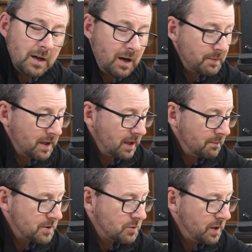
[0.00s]
I'm getting
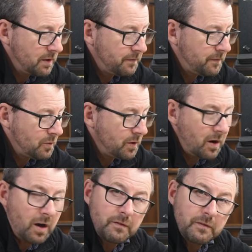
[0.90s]
between four and a
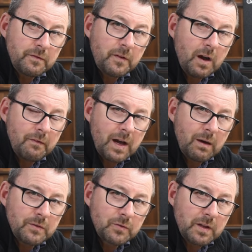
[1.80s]
half and five
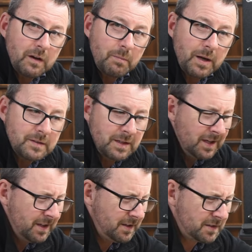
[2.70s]
hours or thereabouts.
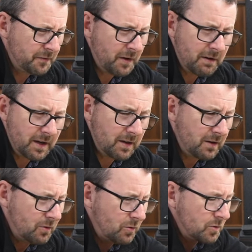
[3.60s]
These are very uh,
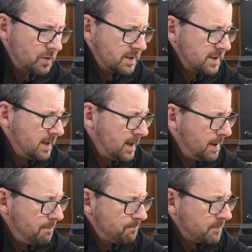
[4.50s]
awkward
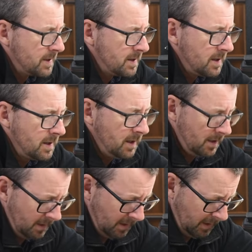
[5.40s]
um,
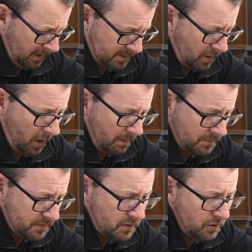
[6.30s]
uh,
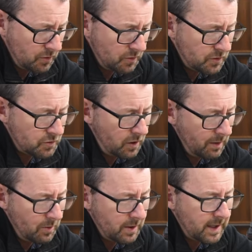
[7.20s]
times to to try
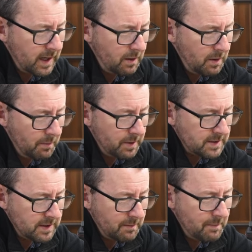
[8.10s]
and work out. Uh,
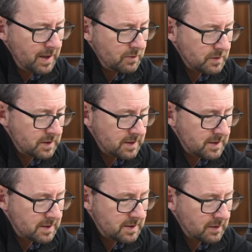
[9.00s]
basically, the manual
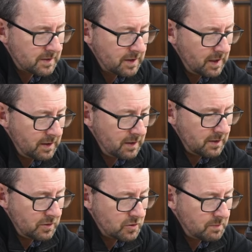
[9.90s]
does does say that
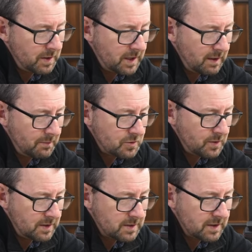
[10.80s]
you should be getting
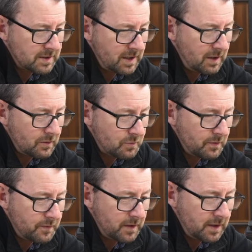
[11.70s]
between six hours
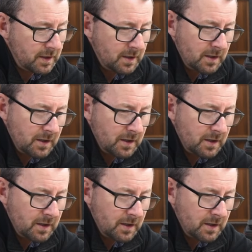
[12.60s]
with the